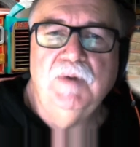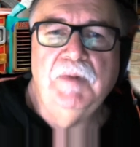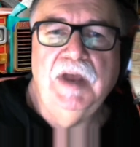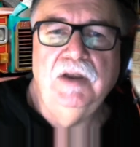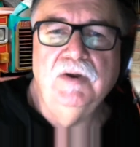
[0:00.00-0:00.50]

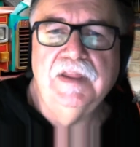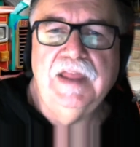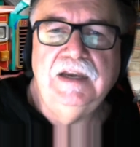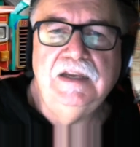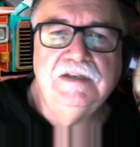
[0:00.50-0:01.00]
way of looking at
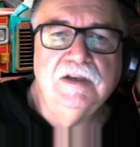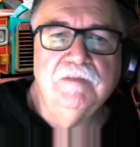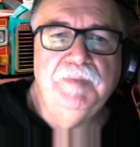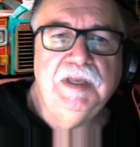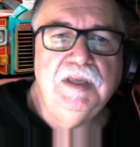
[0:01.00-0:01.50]
that is you
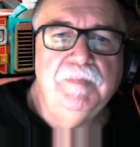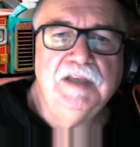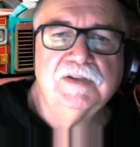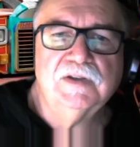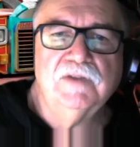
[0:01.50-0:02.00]
can pick your
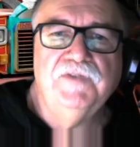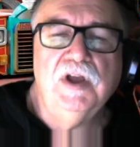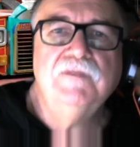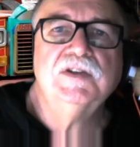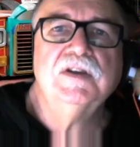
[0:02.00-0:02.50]
best
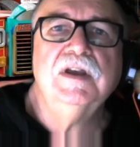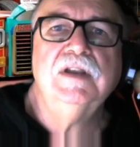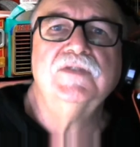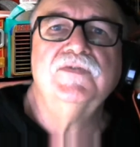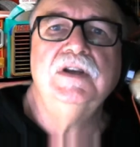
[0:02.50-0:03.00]
five
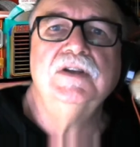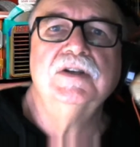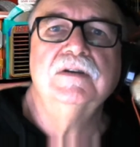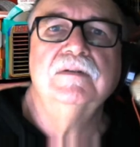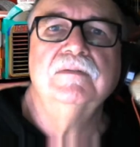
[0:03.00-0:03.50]
sites for
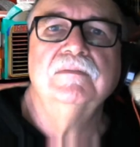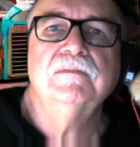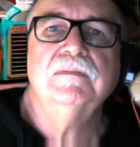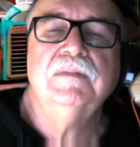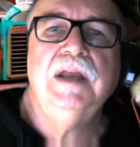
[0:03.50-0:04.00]
each
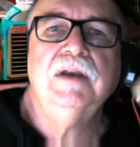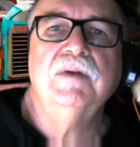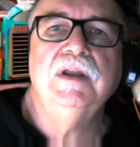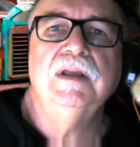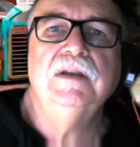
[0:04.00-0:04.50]

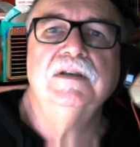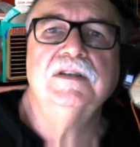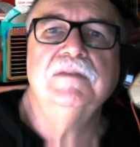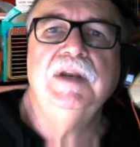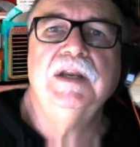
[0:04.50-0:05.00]
category and just
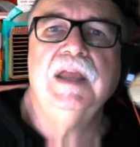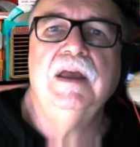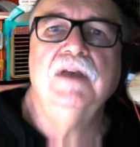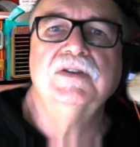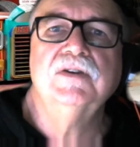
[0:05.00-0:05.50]
submit a, ca-
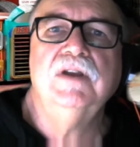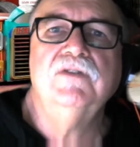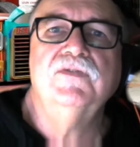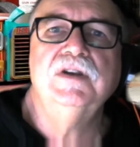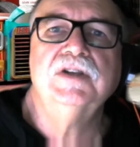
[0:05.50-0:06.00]
a site
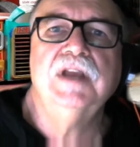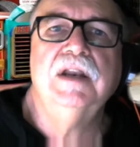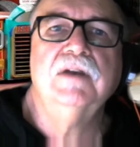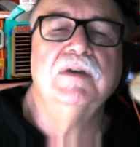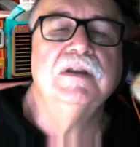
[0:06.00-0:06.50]
for each
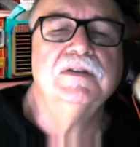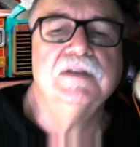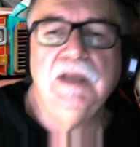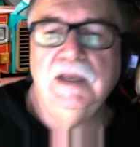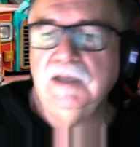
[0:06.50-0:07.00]
category and
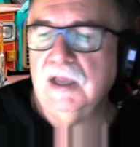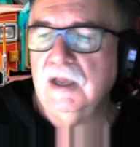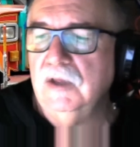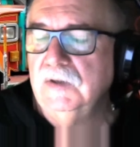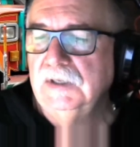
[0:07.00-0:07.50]
see how you
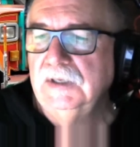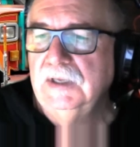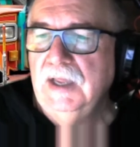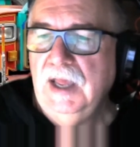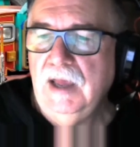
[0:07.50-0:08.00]
go.
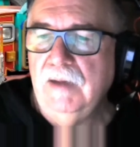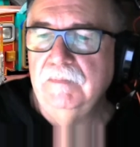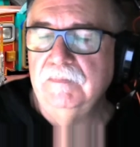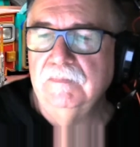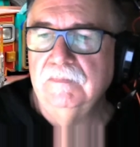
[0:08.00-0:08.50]
Um, I
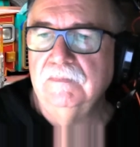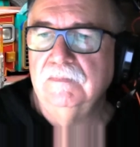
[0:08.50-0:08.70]
just um, ask, can